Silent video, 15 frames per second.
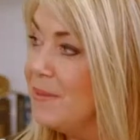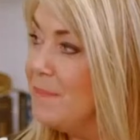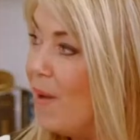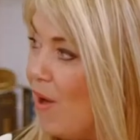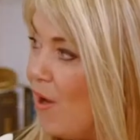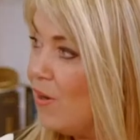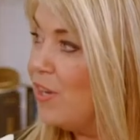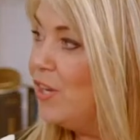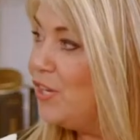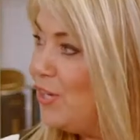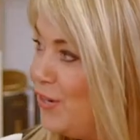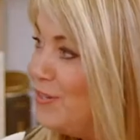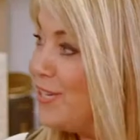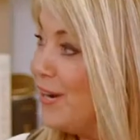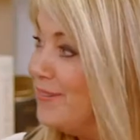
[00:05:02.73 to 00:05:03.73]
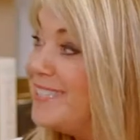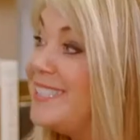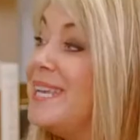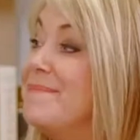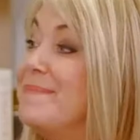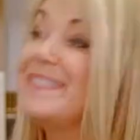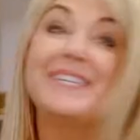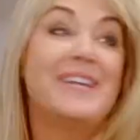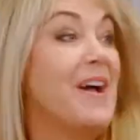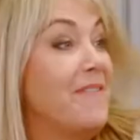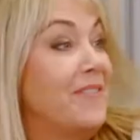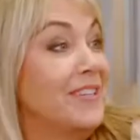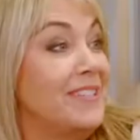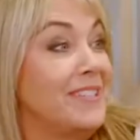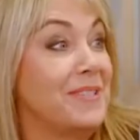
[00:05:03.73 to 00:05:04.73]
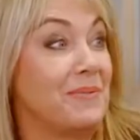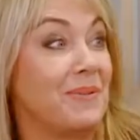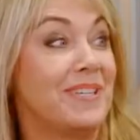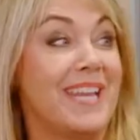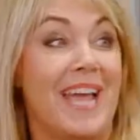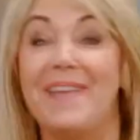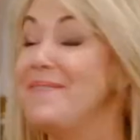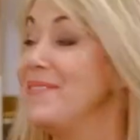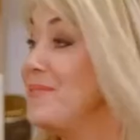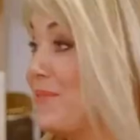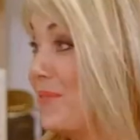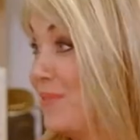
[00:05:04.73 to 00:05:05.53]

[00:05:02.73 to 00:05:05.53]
so, Mark, you don't seem as nervous as what David